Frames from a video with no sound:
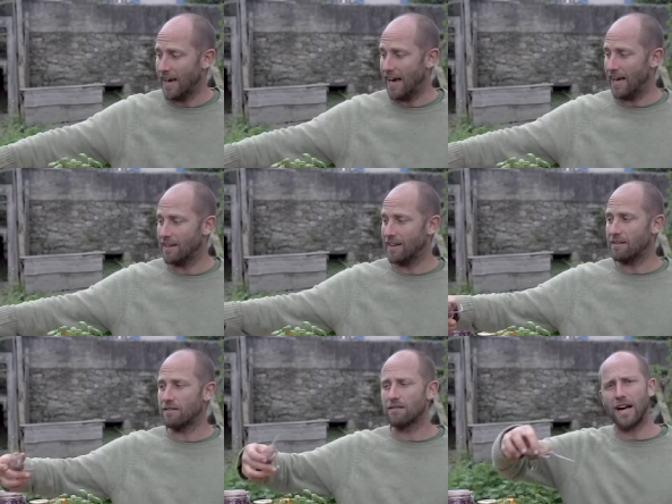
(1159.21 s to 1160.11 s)
And
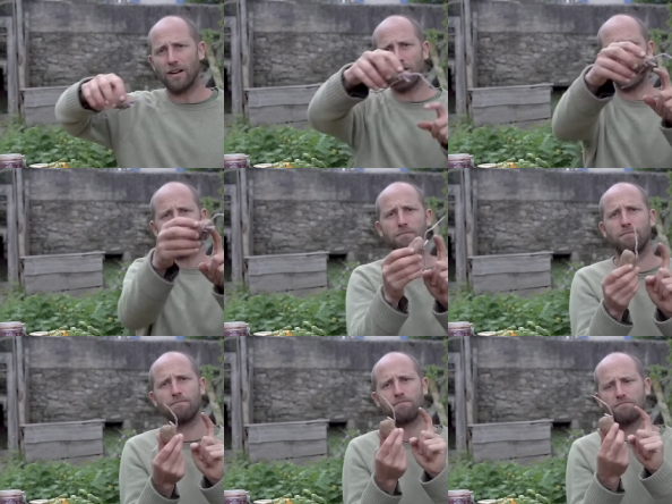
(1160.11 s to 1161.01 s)
I cook them
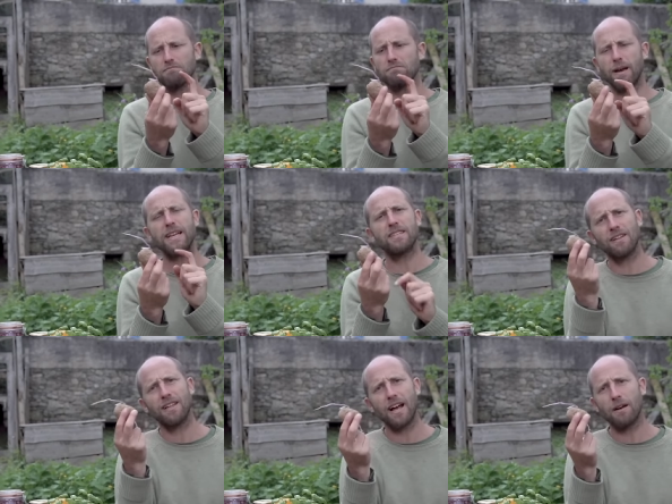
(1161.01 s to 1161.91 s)

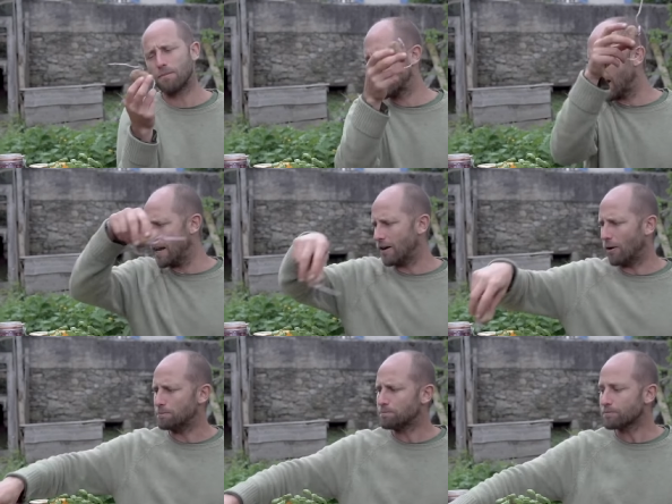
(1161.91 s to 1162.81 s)
basically like a
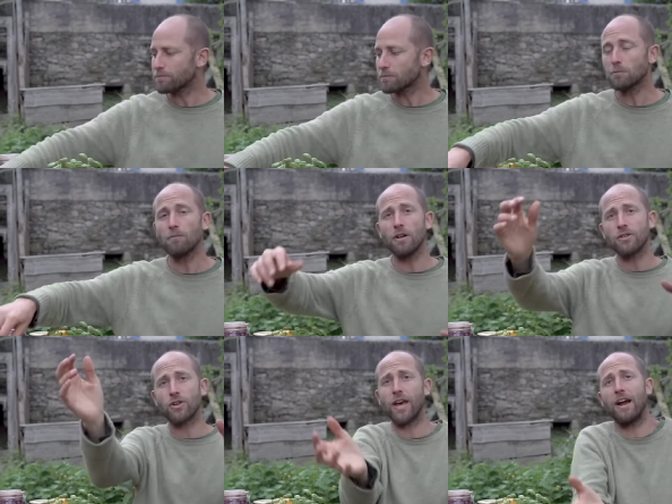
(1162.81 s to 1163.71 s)
potato.
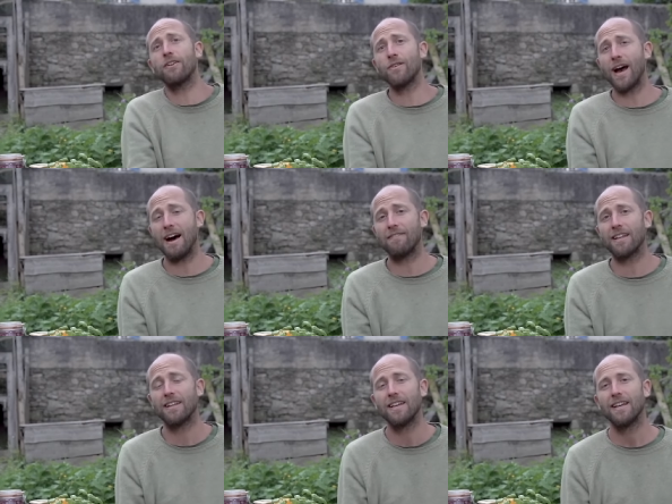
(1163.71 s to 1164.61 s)
So there you have it.